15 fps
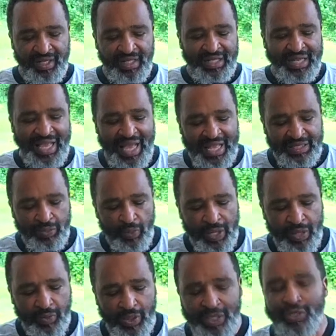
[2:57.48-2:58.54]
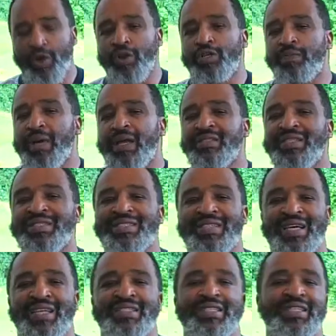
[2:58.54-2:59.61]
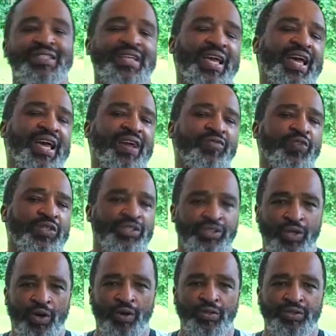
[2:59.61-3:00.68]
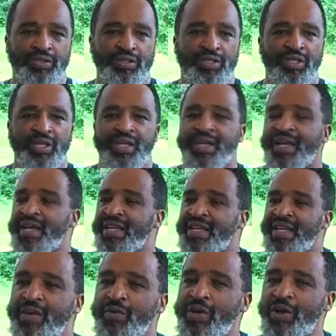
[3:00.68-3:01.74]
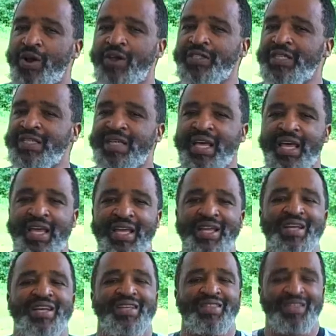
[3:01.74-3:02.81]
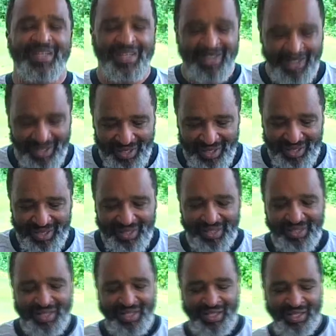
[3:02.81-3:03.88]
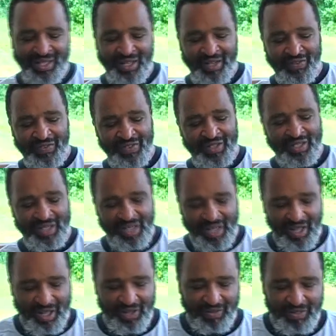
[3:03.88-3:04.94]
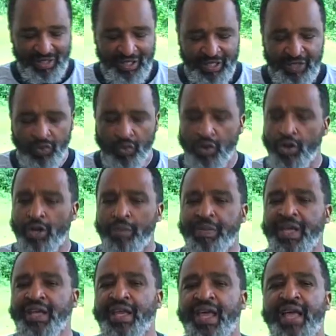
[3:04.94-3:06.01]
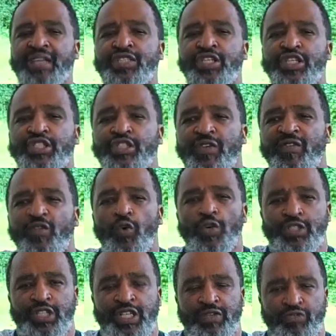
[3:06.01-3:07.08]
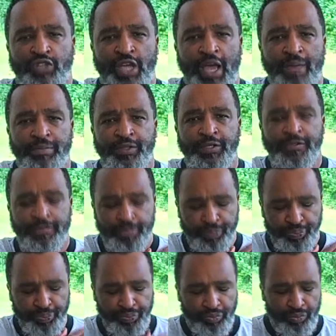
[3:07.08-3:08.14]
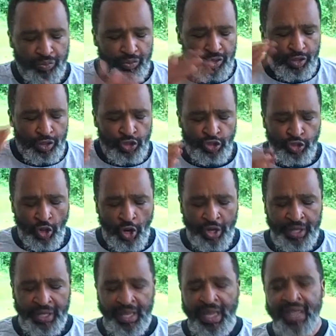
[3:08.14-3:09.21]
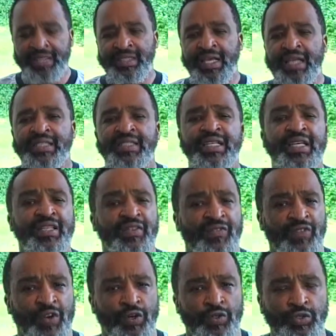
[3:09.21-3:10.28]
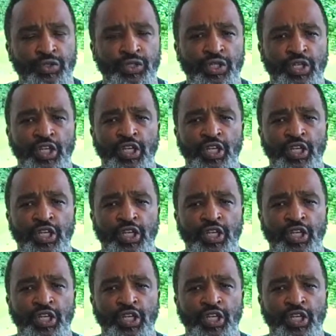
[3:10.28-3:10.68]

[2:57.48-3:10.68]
Last week we talked about discussions have results. And we are today, the look of love. We're going to be in Exodus, the 14th chapter, starting at that 10th verse.